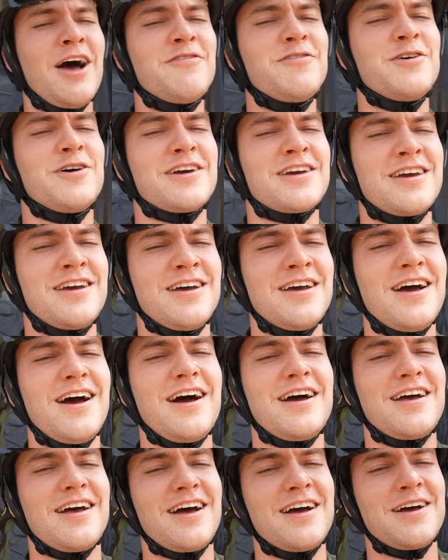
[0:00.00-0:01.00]
I feel like
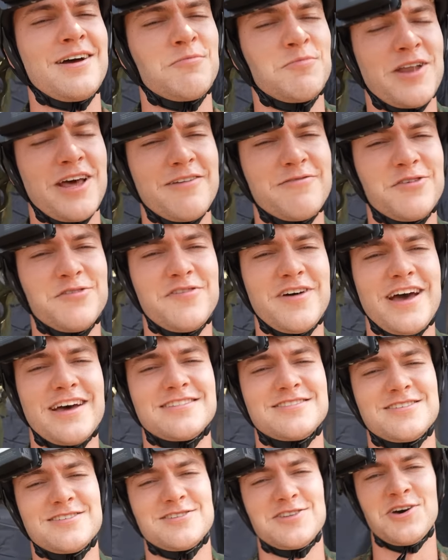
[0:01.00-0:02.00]
I'm gonna have the
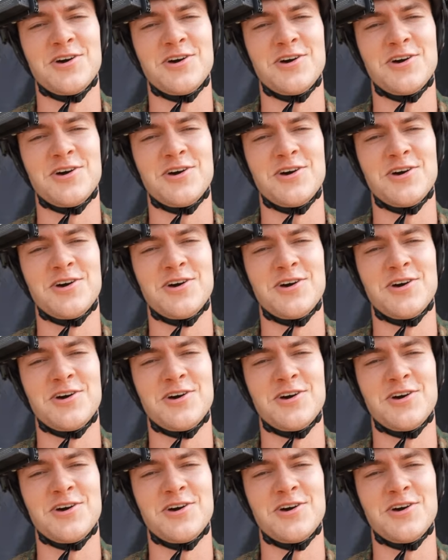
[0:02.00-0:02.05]
fastest